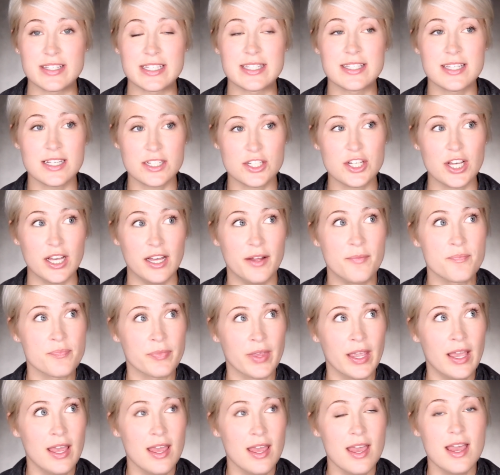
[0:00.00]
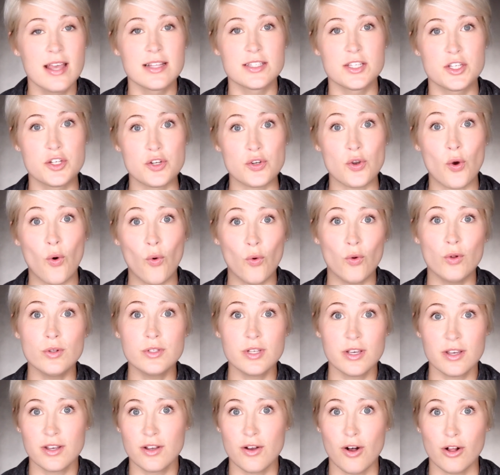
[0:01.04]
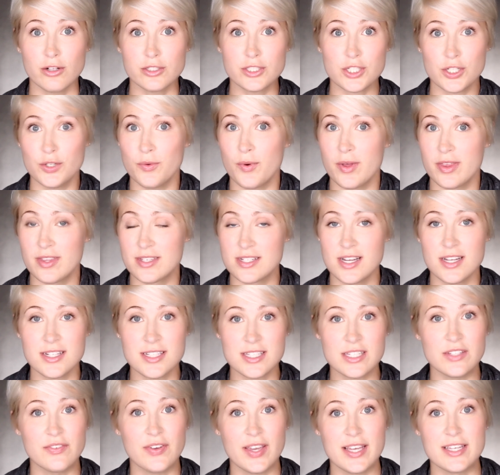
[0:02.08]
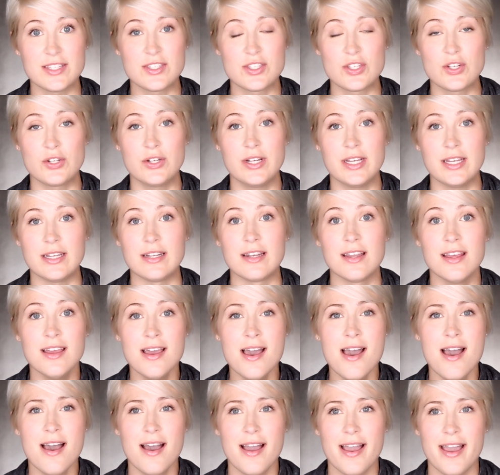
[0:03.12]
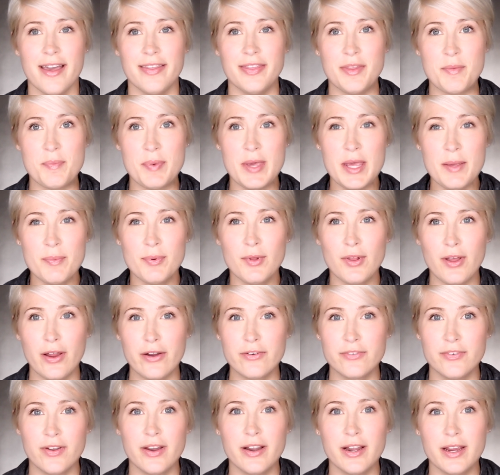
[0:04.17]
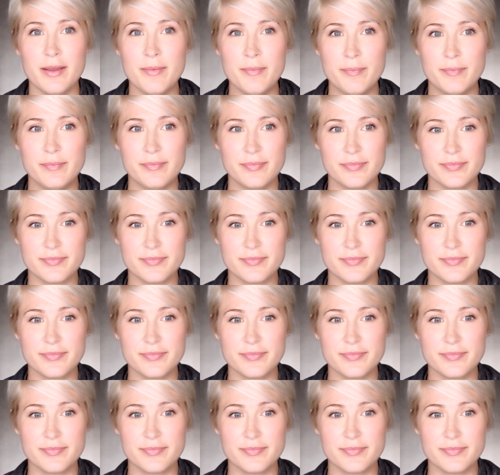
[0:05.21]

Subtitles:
It's such an old culture with tons of history and the people are very